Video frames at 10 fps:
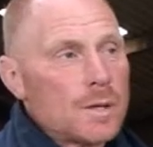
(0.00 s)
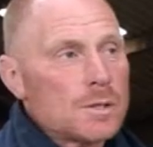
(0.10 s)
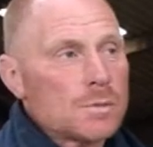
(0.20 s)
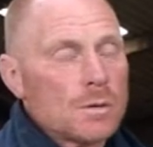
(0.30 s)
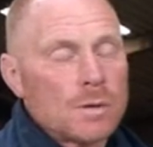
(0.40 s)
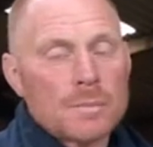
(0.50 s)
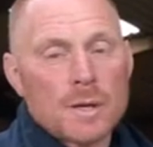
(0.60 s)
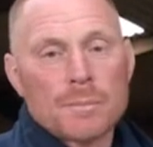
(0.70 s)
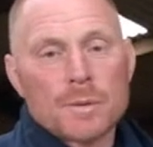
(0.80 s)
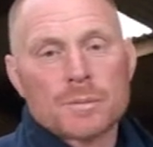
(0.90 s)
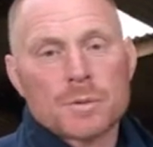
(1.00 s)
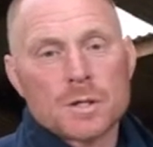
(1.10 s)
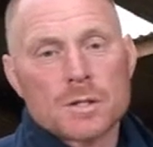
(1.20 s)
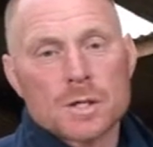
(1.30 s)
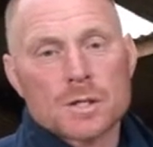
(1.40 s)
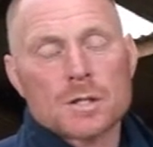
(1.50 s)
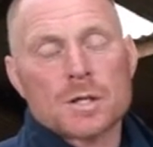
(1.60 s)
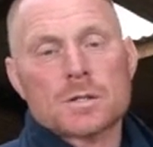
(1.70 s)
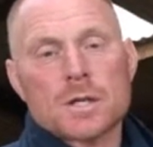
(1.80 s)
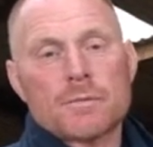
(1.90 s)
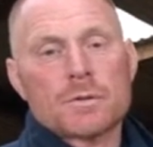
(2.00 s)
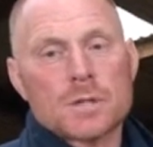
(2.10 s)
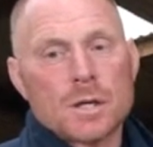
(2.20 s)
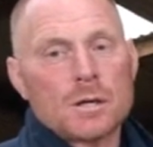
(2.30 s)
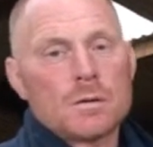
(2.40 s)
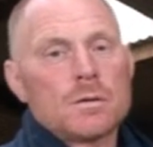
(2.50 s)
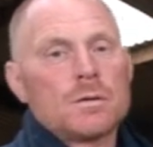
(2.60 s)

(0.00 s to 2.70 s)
These would only number between 60 and 70.